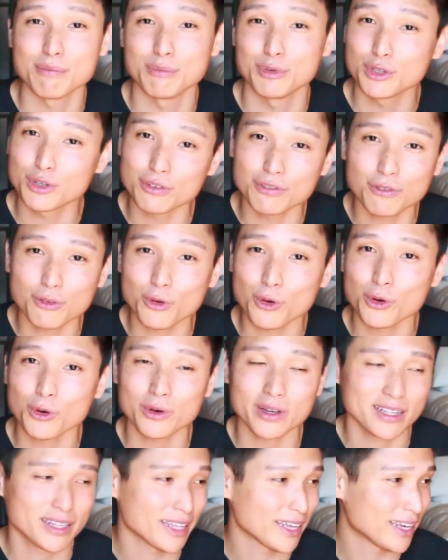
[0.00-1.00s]
and
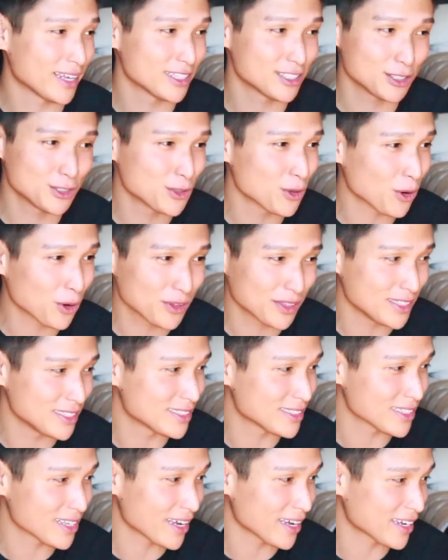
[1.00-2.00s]
beautiful, and they get to do all
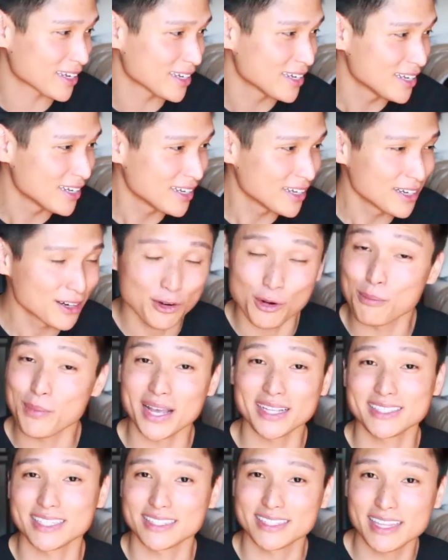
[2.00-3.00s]
these like
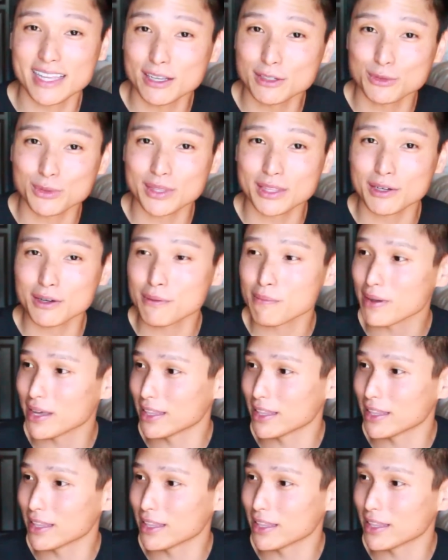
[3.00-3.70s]
romantic things with them.